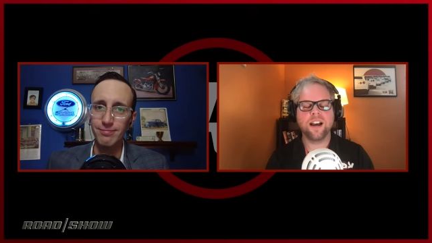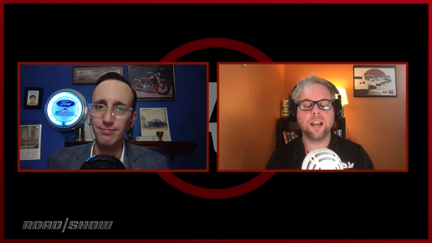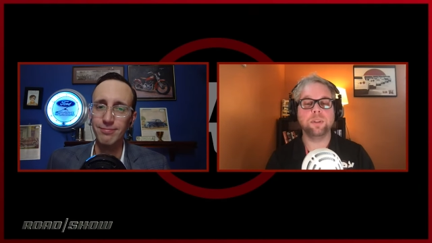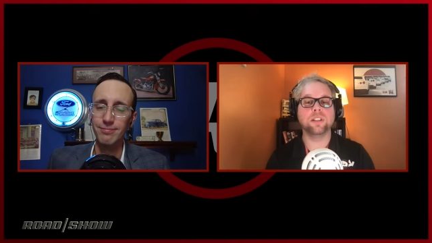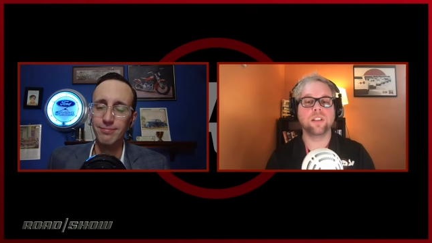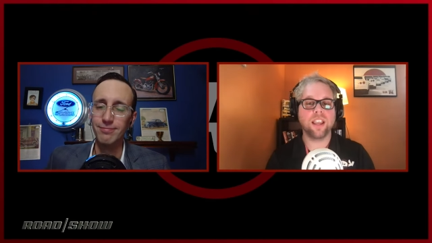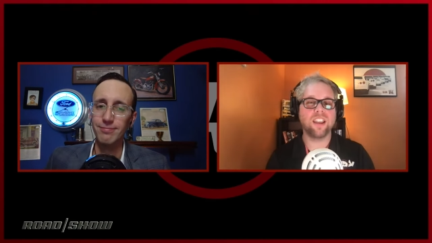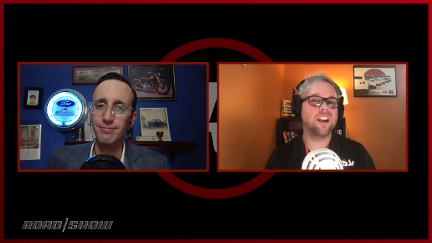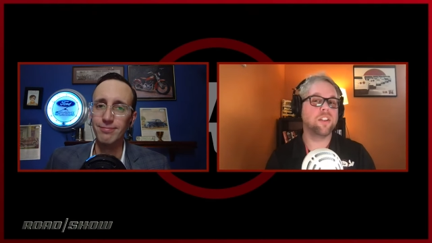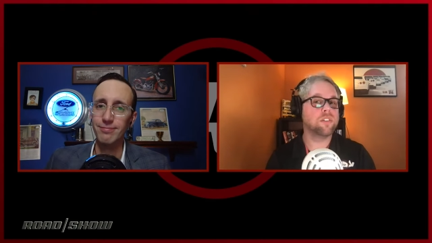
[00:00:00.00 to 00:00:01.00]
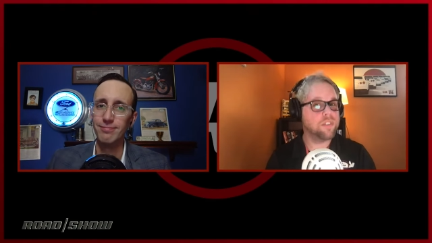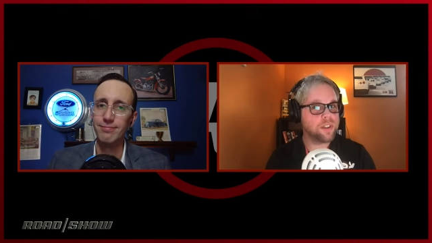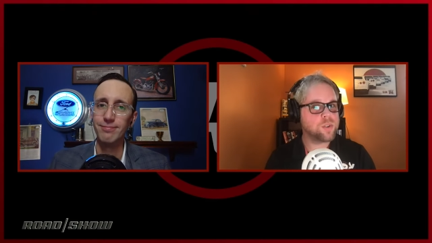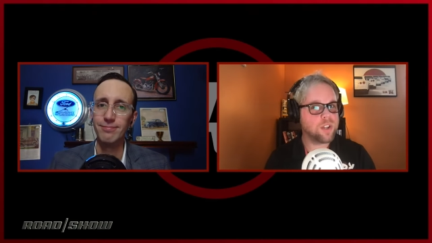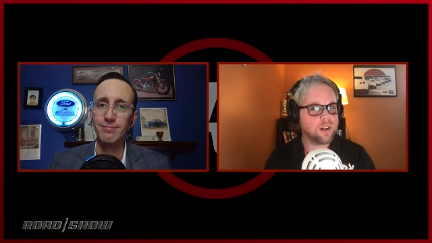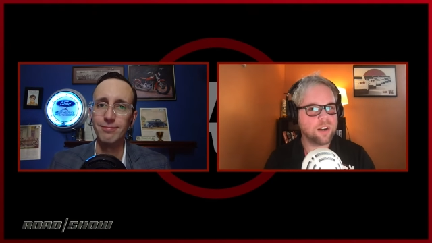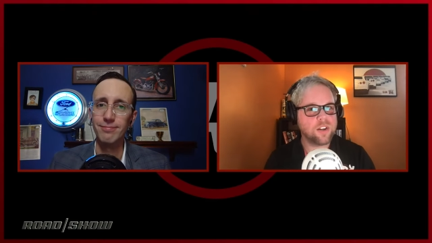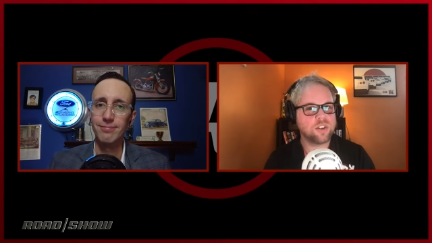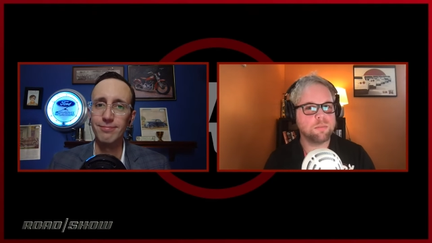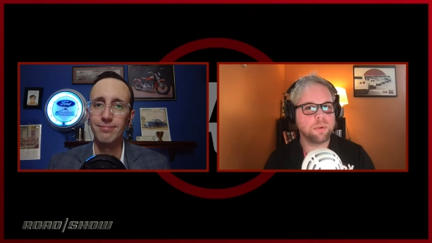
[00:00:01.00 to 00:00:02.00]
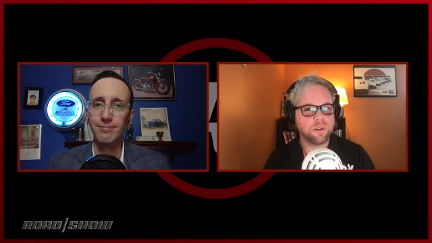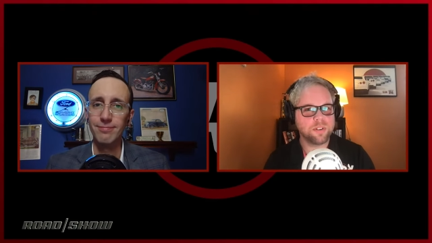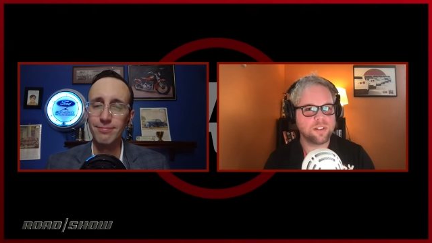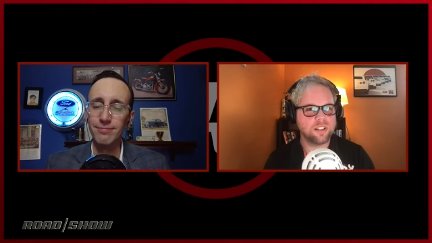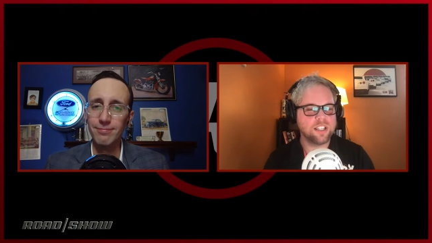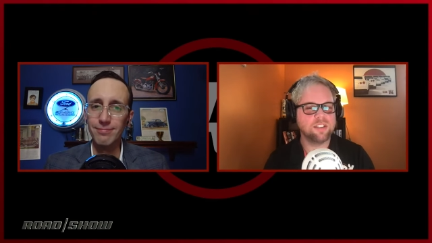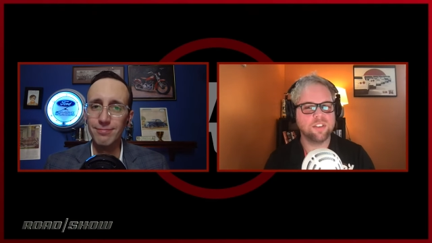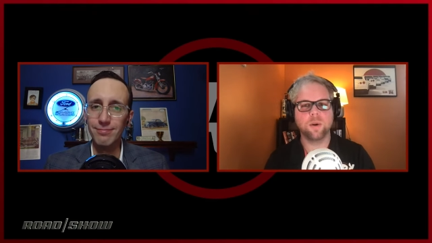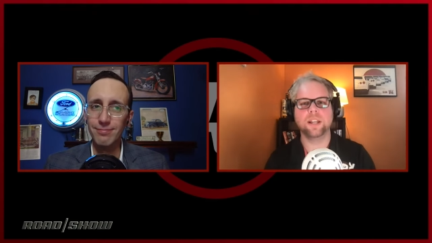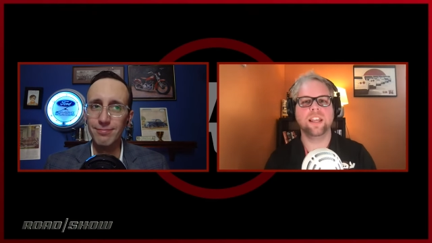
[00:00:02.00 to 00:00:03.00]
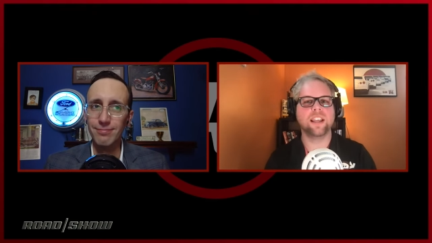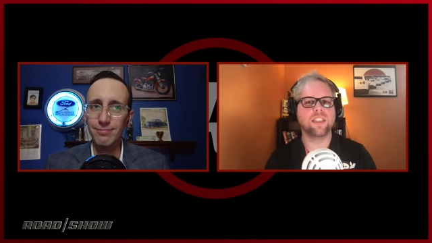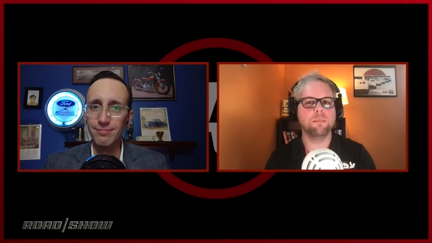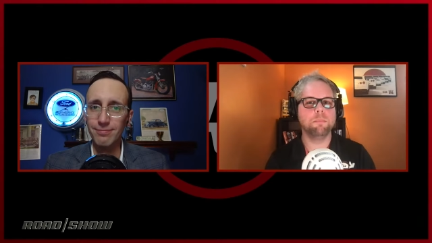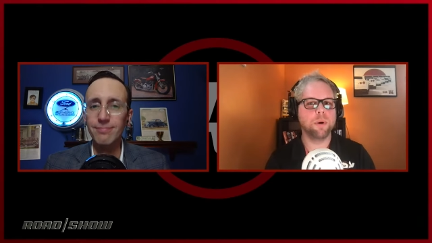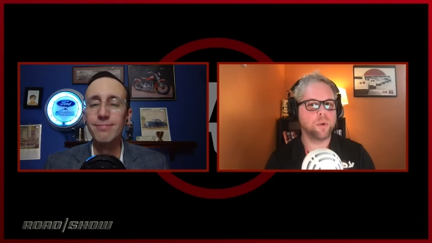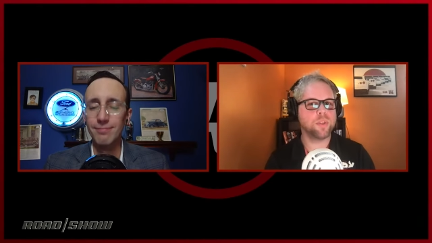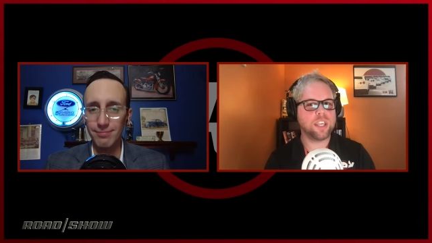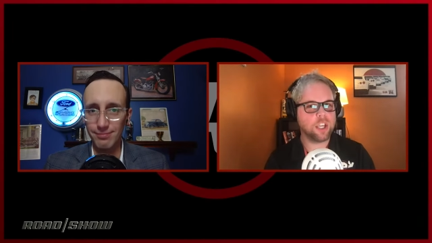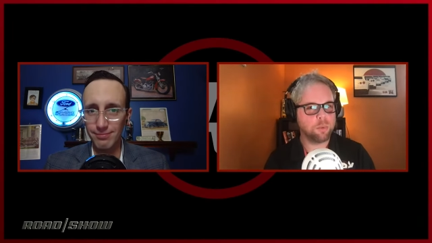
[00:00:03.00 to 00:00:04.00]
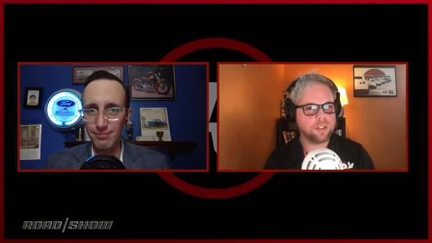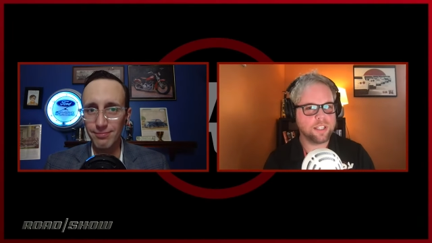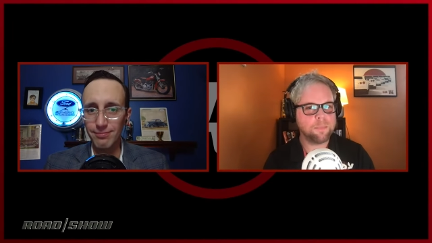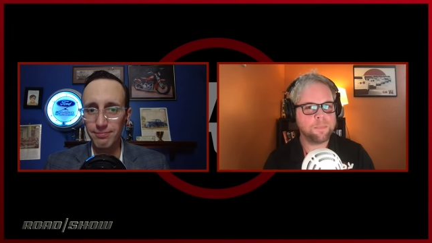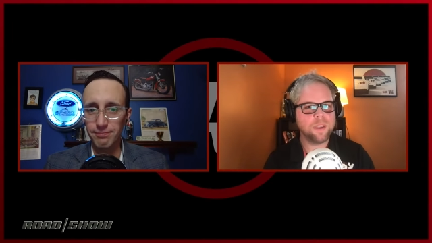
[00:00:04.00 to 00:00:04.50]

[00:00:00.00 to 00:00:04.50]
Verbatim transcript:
Speaker 1: I would like another fifth generation personally, even though I like them both equally.